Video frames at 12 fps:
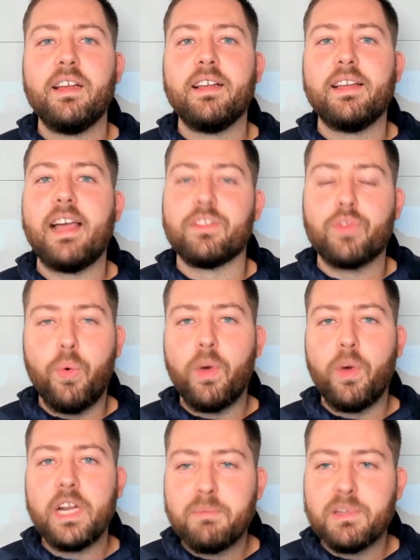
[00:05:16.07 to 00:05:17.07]
has
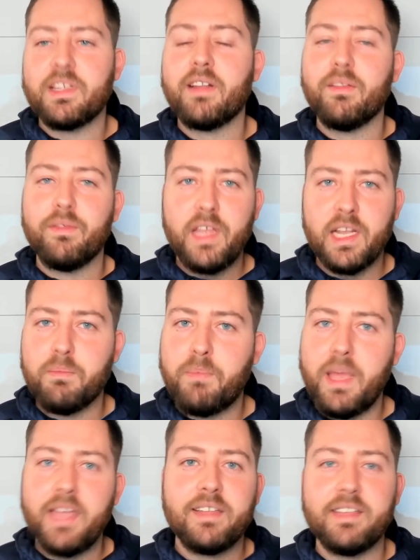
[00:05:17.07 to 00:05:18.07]
20% VIG
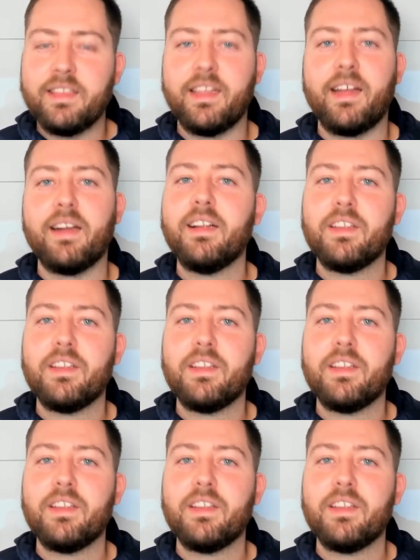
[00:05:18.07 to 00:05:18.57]
baked in there.